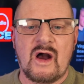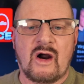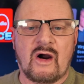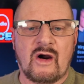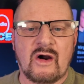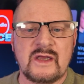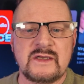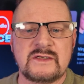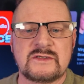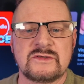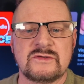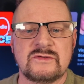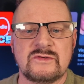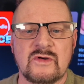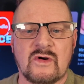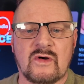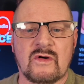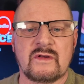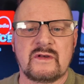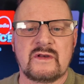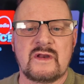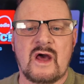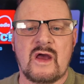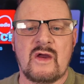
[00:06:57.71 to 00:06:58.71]
I do
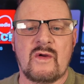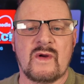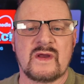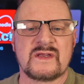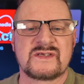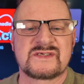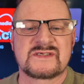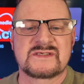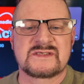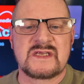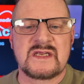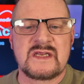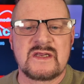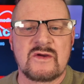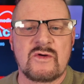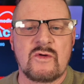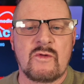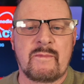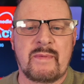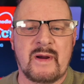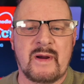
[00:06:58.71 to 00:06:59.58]
not know a single